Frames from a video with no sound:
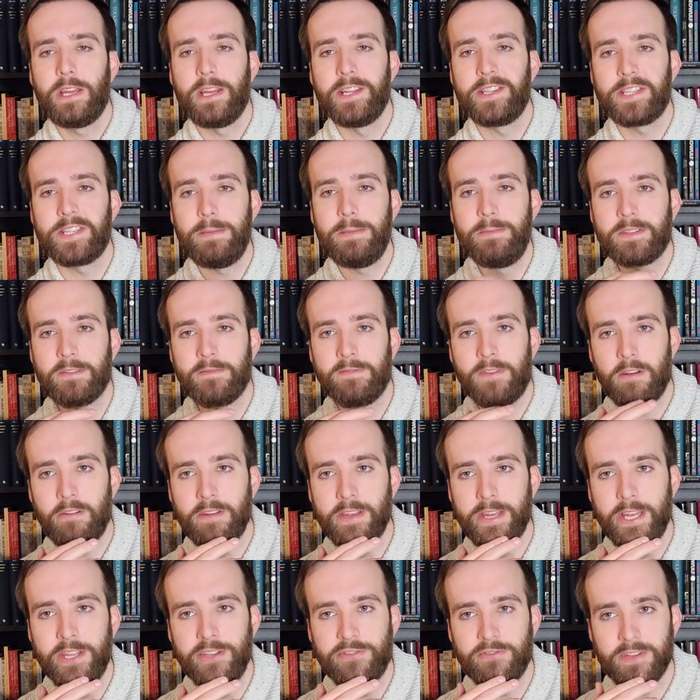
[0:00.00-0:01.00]
It seems
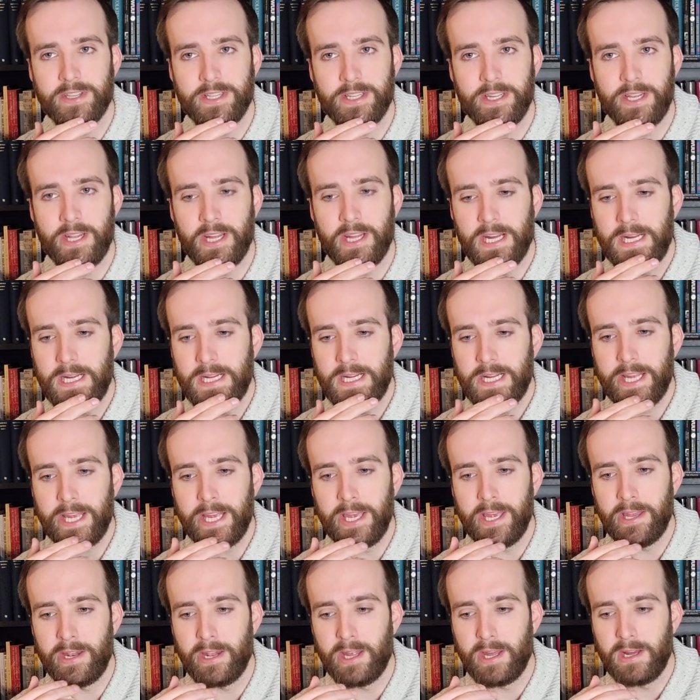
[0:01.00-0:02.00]
very interested
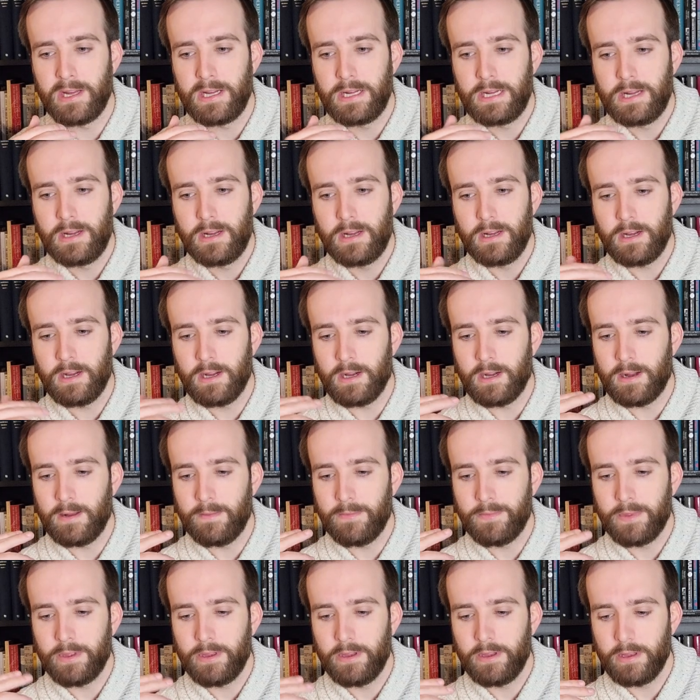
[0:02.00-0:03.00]
in,
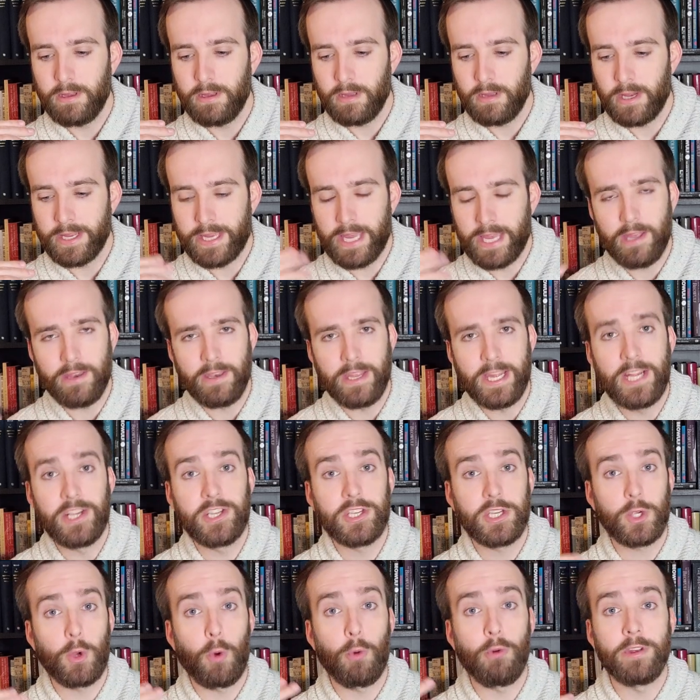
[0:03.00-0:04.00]
uh, again,
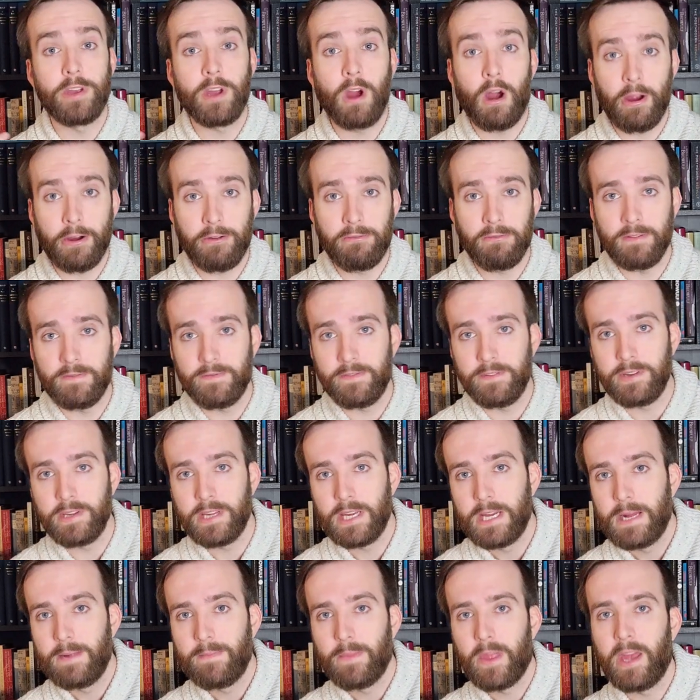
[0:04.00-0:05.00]

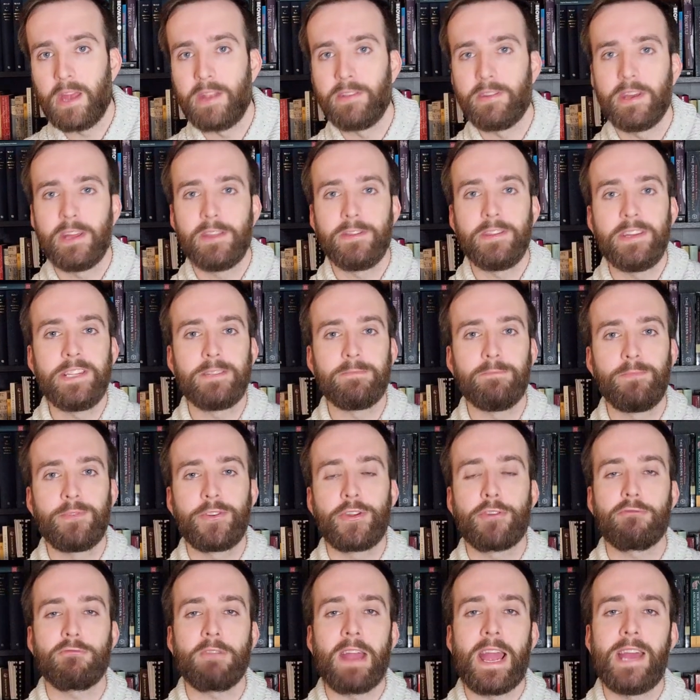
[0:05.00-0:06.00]
historiography and these
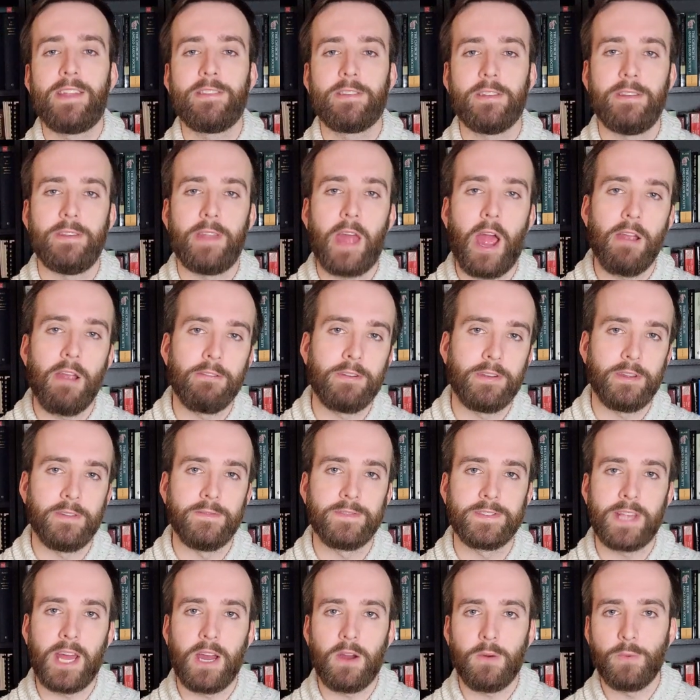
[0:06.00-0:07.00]
grand
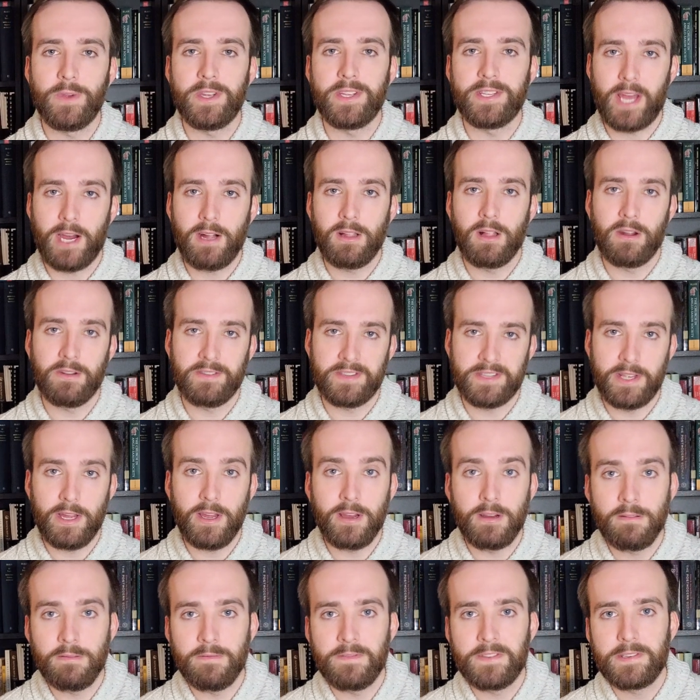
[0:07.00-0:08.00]
narratives that we tell
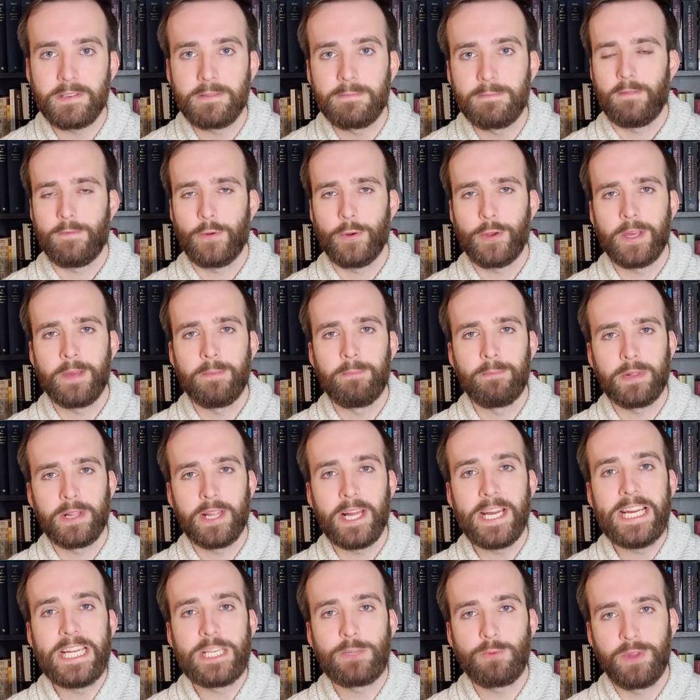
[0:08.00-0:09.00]
ourselves. I've heard it
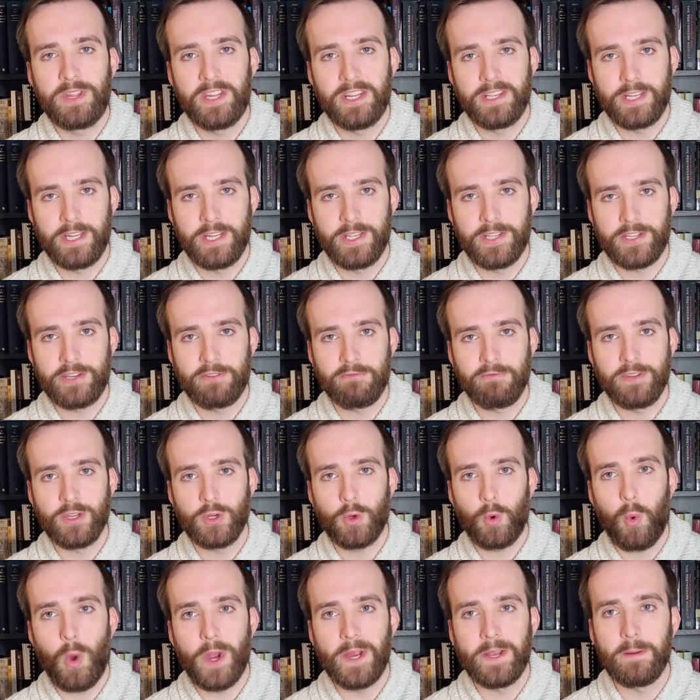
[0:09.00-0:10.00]
plays with this history
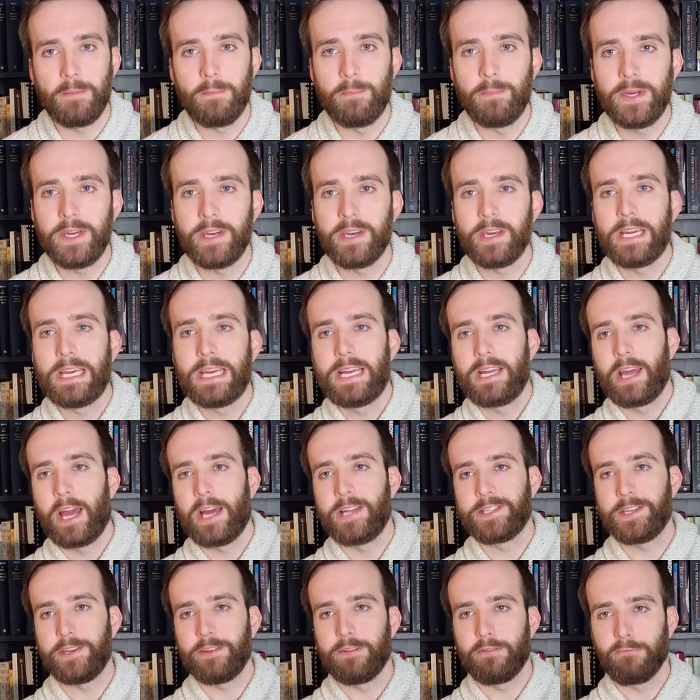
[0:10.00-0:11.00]
quite a bit
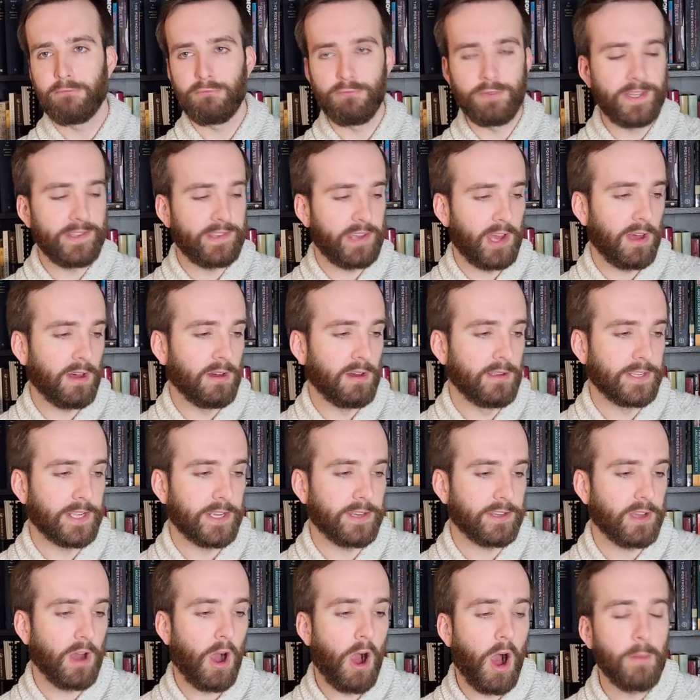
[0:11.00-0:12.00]
as it retells
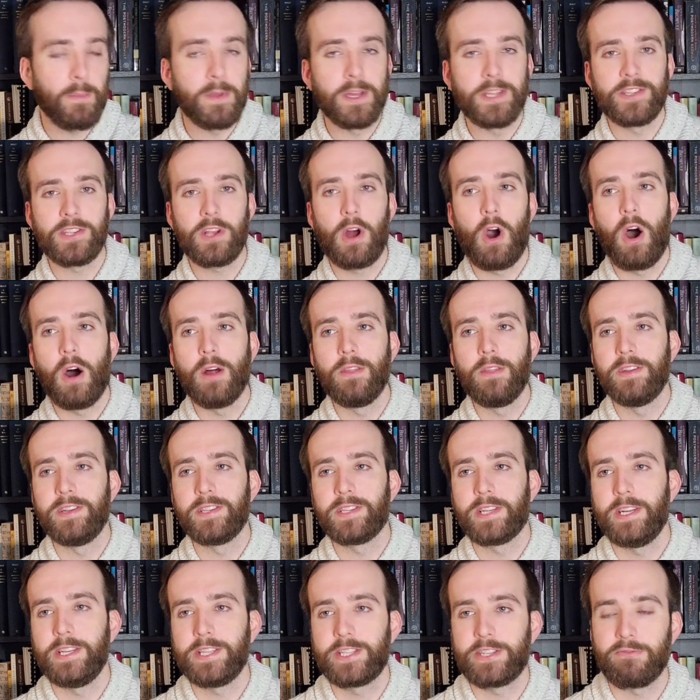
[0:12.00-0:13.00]
and comments on
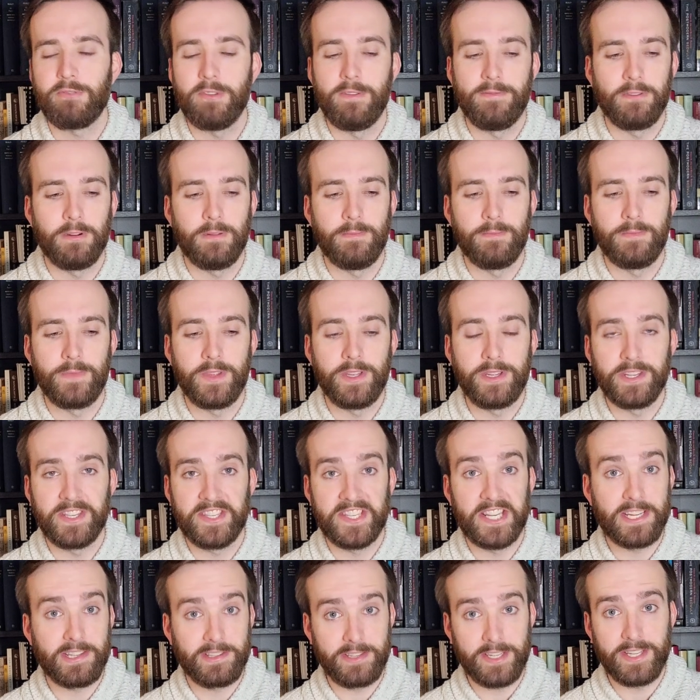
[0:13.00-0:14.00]
this history from the
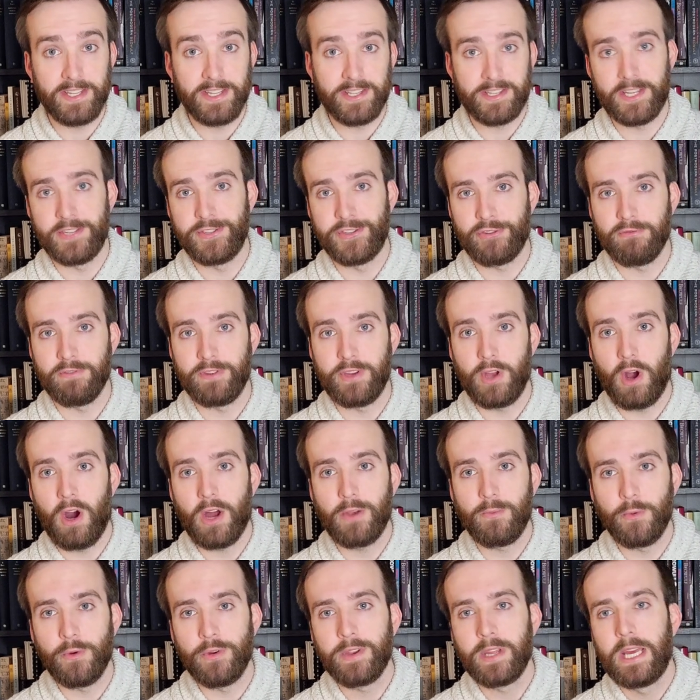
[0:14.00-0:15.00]
sixteenth century
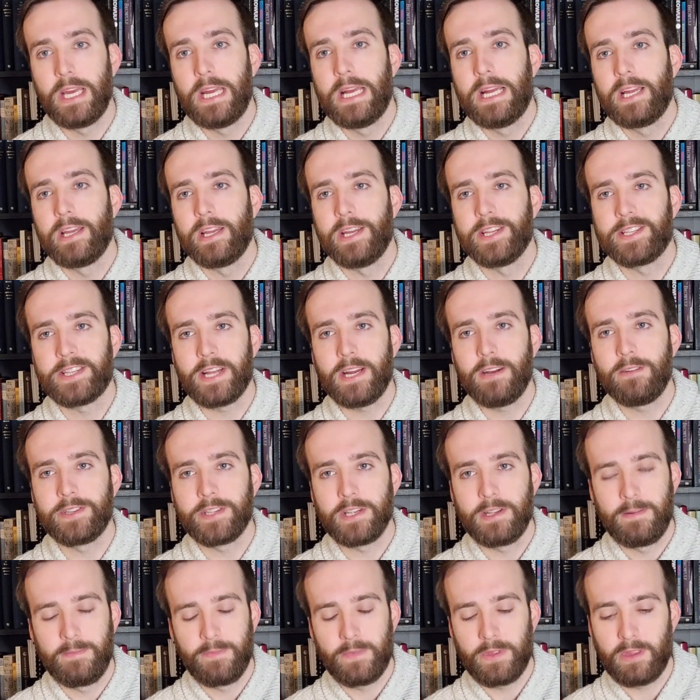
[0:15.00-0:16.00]
onward. It
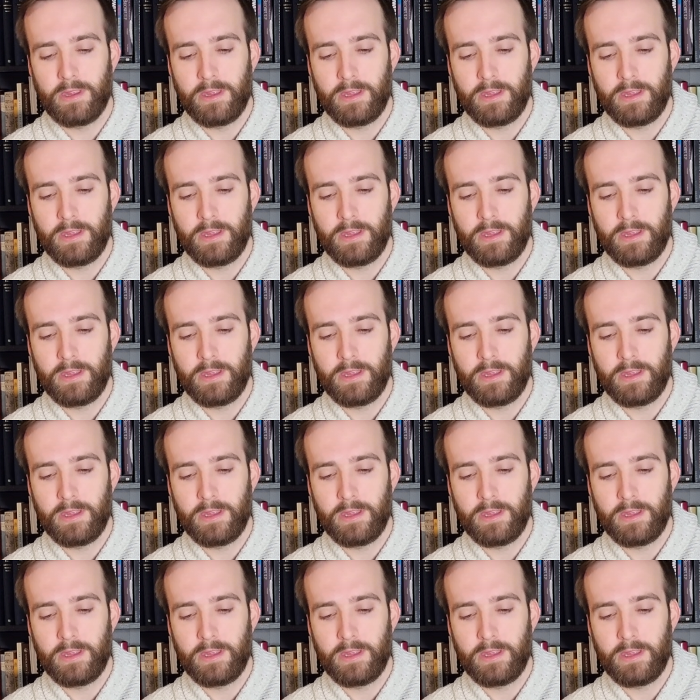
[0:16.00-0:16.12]
sounds